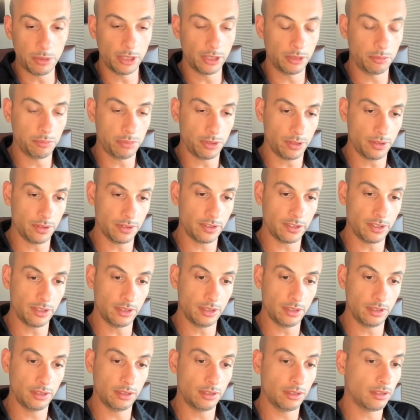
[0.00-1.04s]
in
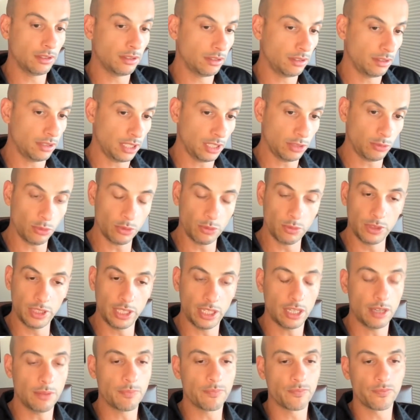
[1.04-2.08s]
person, network with
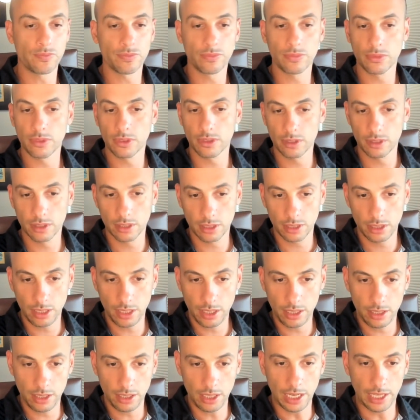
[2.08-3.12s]
them,
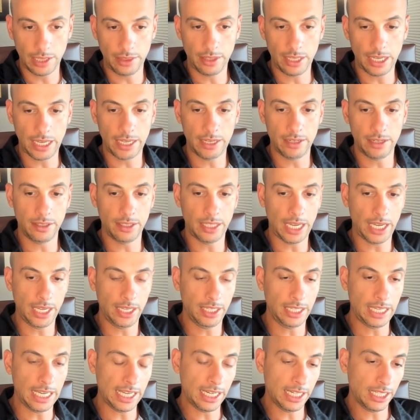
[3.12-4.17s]
and then they
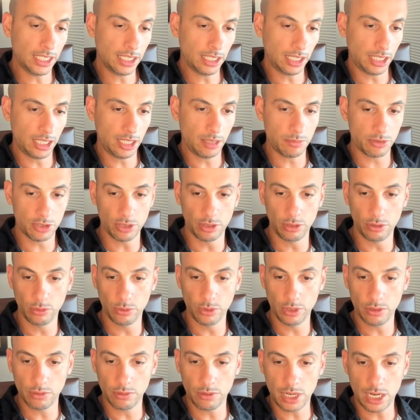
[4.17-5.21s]
get a glimpse on who
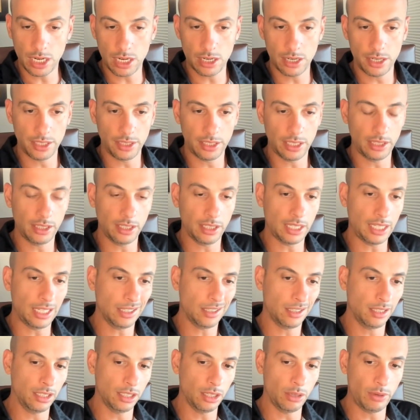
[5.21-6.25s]
you are, and then they're like,
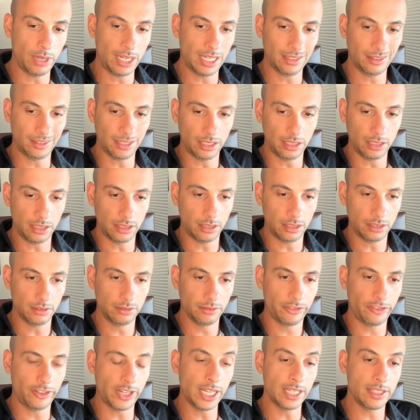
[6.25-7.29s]
you know what,
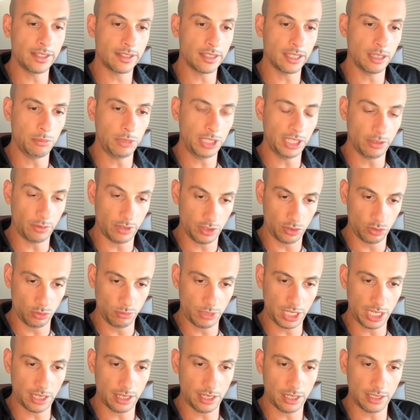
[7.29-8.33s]
send me the
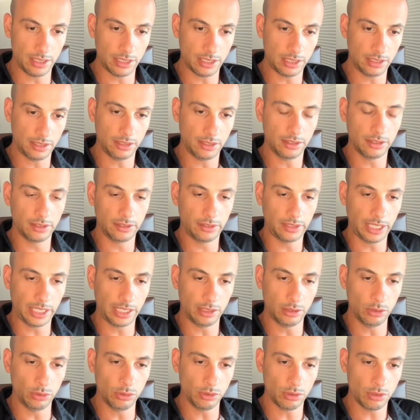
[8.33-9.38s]
resume and I'll take a
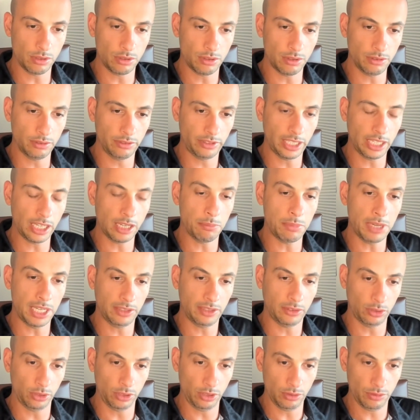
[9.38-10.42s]
look or take a bet
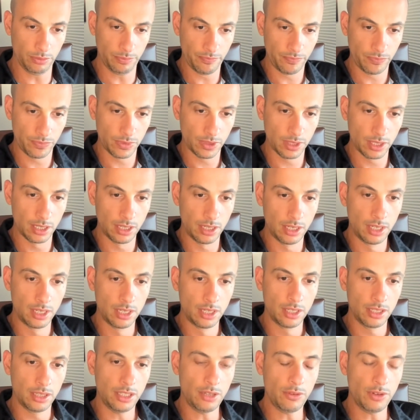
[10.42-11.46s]
on you.
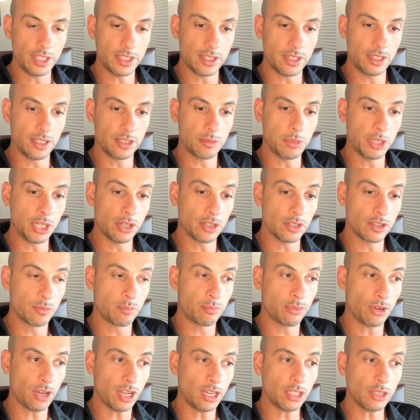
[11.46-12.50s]
The reason is because
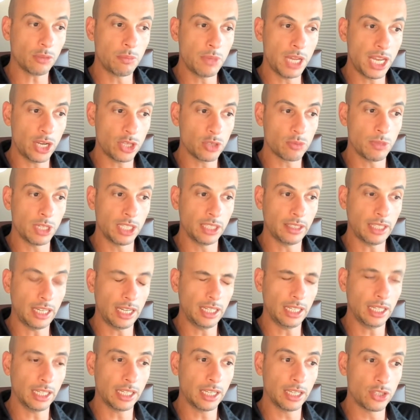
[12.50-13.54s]
product management,
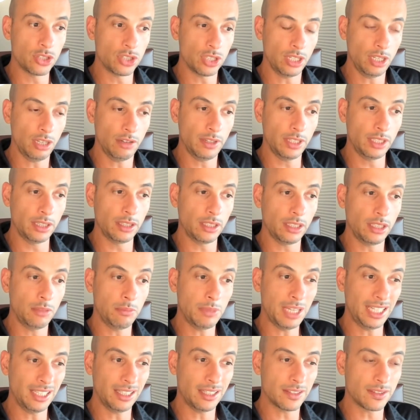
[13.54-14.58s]
unlike engineering, in
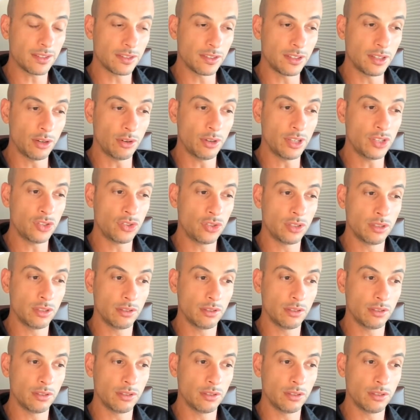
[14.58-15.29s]
many cases there is